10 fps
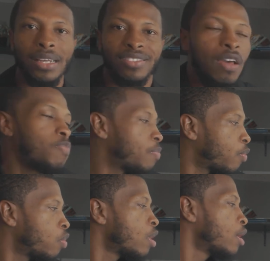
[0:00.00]
right? Some
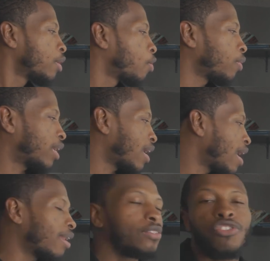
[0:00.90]
people go to
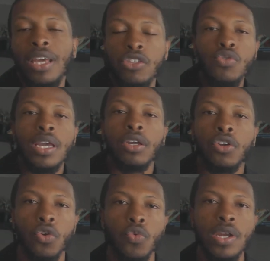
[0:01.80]
college and you get a
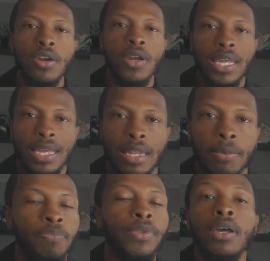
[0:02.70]
career
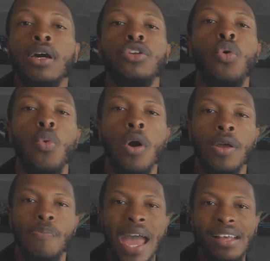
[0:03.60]
in
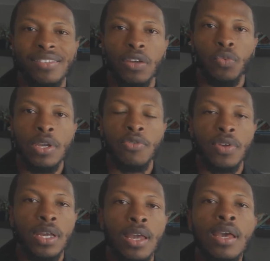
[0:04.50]
underwater basket
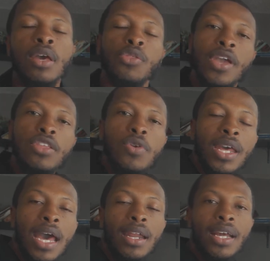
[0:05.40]
weaving. Then you
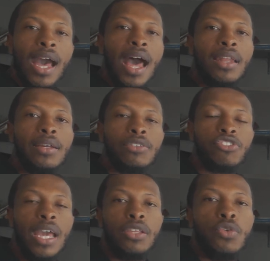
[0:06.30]
get out of
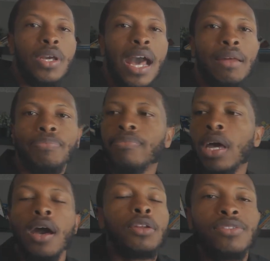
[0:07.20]
college and you got
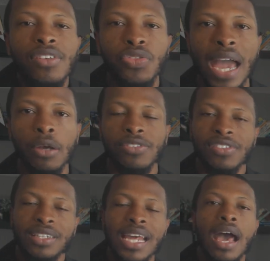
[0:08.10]
hundreds of
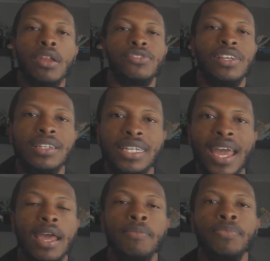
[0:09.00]
thousands of dollars in
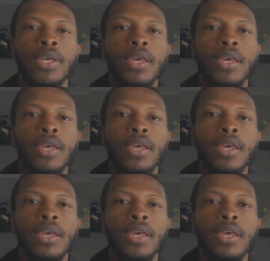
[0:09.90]
debt